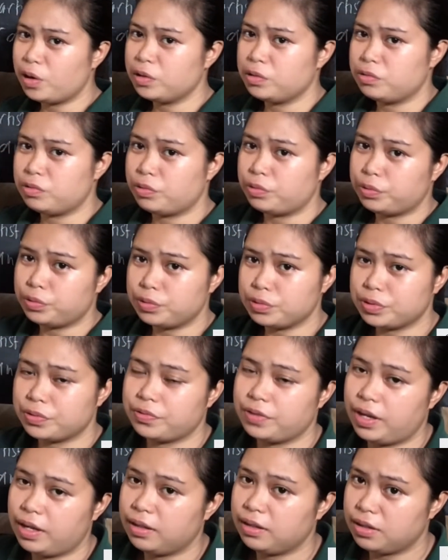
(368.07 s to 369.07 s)
to the rules of
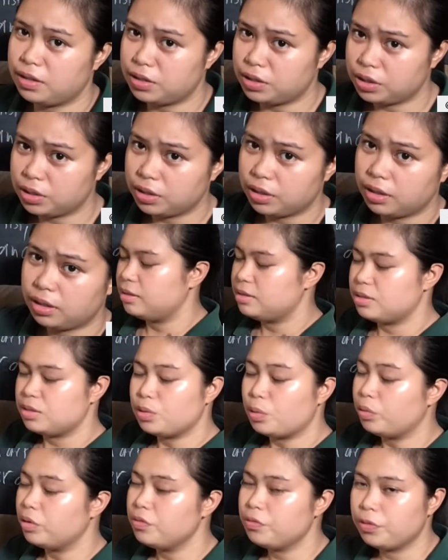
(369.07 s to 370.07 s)
English, it's
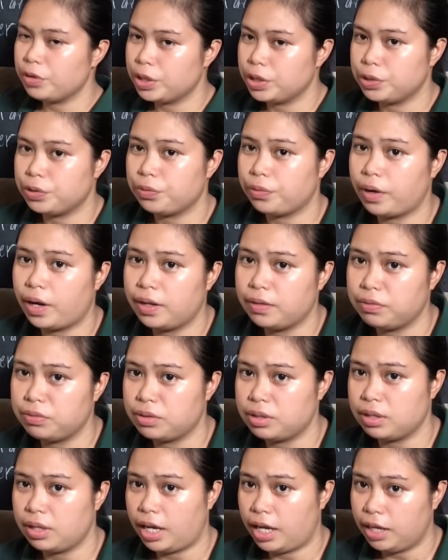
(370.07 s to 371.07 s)
known for you to write
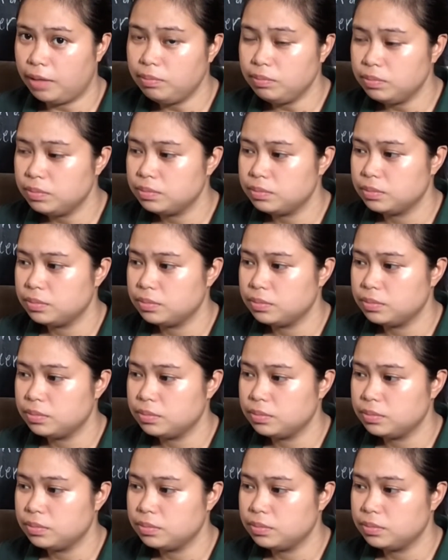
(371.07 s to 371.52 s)
the name